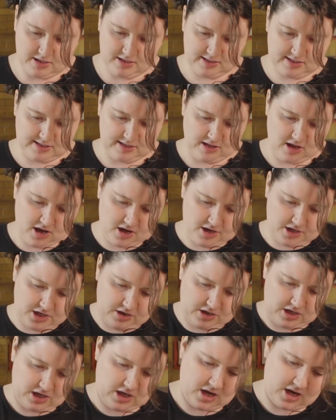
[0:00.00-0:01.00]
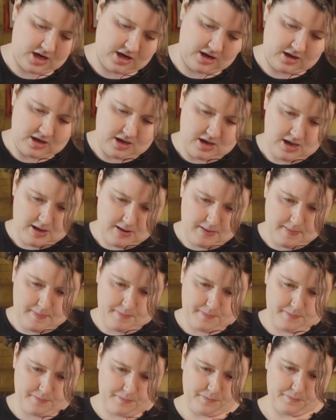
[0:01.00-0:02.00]
slaw, and you can kind of
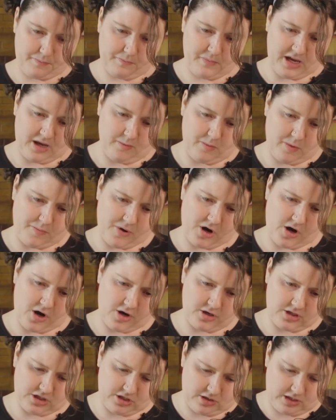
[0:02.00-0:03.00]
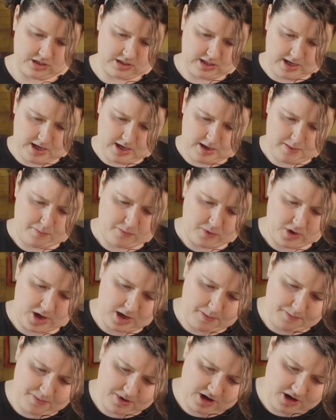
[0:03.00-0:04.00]
pick them apart so that they
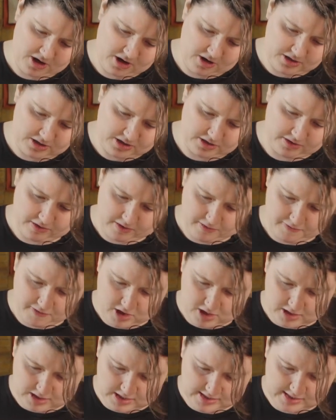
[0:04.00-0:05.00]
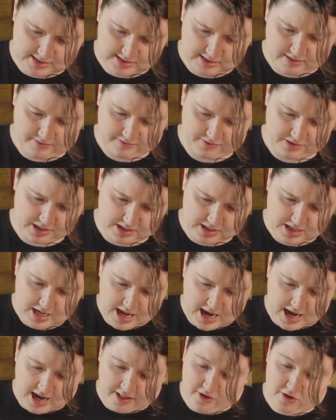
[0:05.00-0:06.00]
break apart. So you've got this lovely,
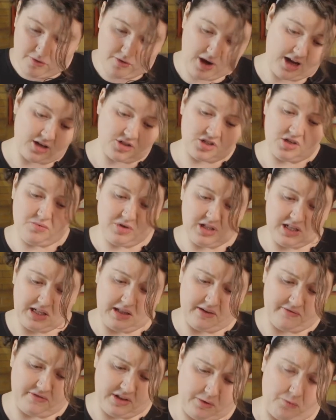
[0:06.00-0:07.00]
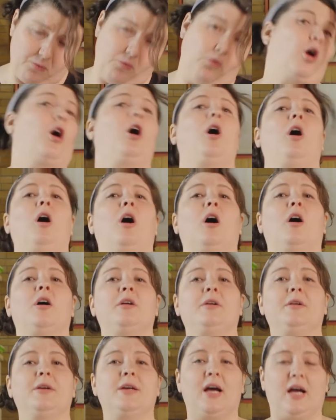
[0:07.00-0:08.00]
and they're actually really lovely raw.
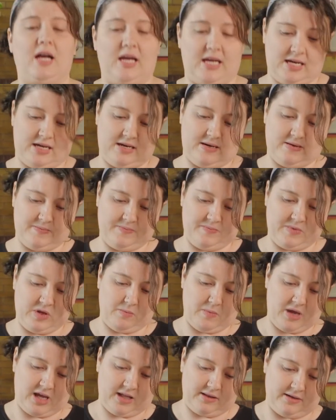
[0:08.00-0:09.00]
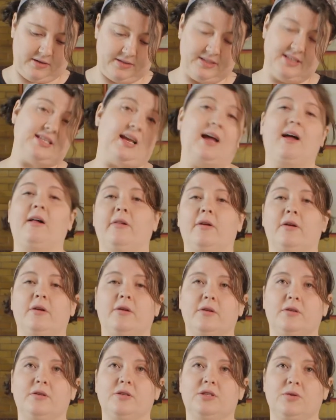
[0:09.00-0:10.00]
You make a little
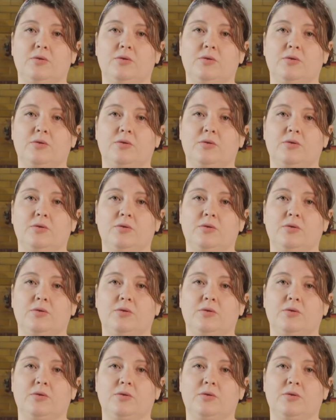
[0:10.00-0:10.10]
salad